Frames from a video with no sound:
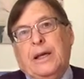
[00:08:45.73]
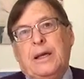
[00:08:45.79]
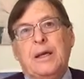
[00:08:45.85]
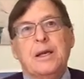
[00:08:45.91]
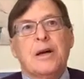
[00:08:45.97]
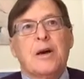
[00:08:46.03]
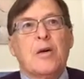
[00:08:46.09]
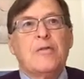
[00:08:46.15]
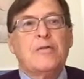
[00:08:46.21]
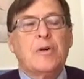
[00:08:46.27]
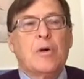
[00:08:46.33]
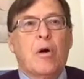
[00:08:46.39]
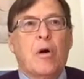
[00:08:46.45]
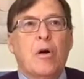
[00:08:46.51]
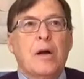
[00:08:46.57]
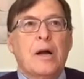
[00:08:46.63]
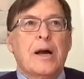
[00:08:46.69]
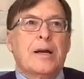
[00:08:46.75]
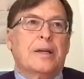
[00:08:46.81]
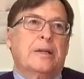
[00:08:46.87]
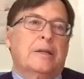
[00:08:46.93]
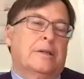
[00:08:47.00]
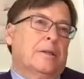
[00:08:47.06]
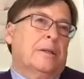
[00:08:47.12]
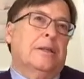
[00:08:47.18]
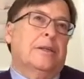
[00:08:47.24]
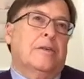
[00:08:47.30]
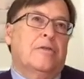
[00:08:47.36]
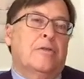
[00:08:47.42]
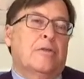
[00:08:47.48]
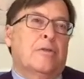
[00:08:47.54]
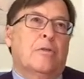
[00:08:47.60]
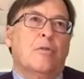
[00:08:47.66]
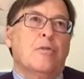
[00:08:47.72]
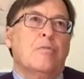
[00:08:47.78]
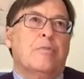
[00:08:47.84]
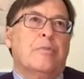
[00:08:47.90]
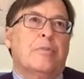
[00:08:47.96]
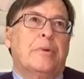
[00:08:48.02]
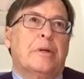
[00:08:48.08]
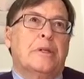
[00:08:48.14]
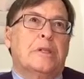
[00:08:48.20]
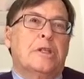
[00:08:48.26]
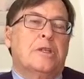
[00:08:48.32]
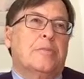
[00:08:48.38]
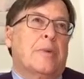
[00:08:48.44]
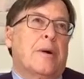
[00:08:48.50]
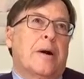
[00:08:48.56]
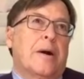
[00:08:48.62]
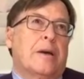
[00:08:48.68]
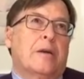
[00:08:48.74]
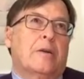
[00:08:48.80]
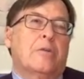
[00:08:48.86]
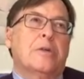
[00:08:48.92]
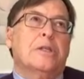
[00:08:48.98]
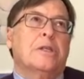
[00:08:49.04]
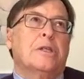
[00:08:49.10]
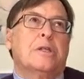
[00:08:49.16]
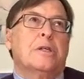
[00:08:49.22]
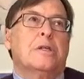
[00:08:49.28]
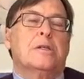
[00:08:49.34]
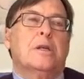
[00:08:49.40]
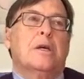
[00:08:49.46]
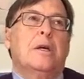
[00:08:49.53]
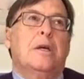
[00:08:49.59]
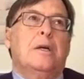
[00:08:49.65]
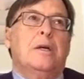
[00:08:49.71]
If you're all kind of, if your group just by coincidence